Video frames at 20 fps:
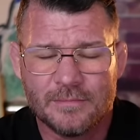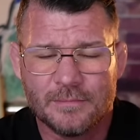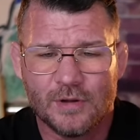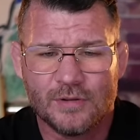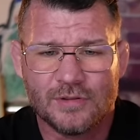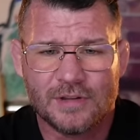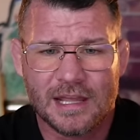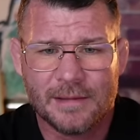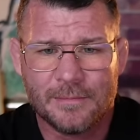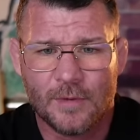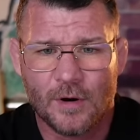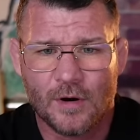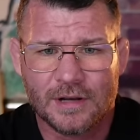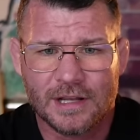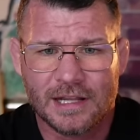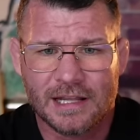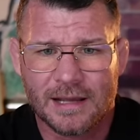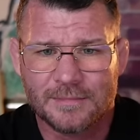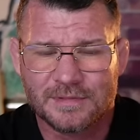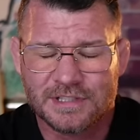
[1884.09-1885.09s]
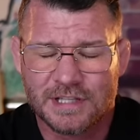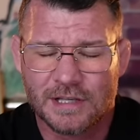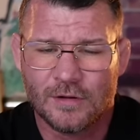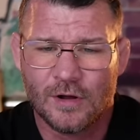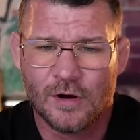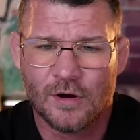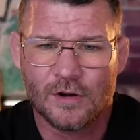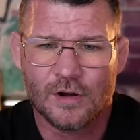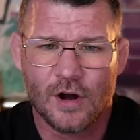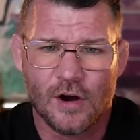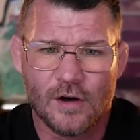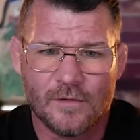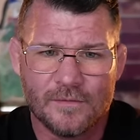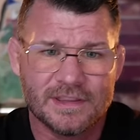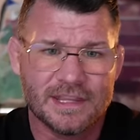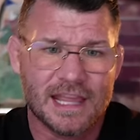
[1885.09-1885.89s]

Monday morning, I'm still hungover.